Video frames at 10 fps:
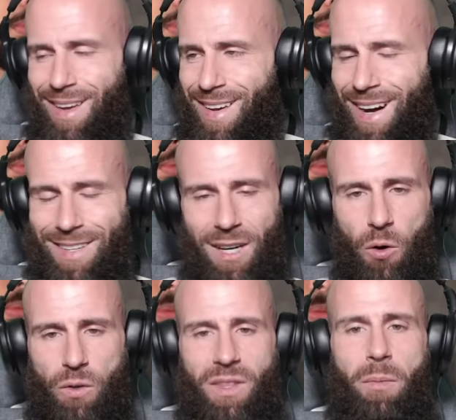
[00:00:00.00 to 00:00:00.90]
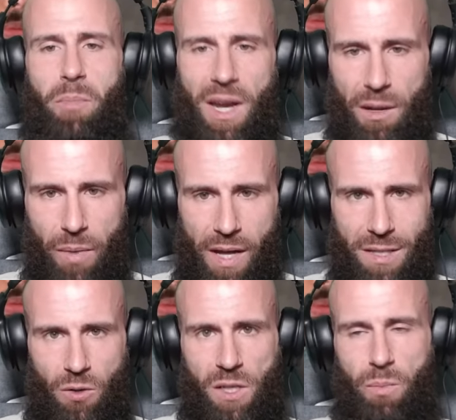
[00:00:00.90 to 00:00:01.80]
cut out the middleman,
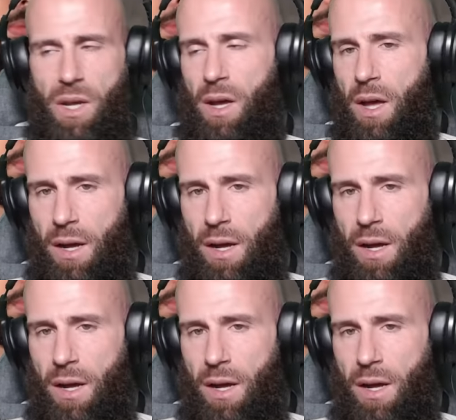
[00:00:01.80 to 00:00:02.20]
so to speak,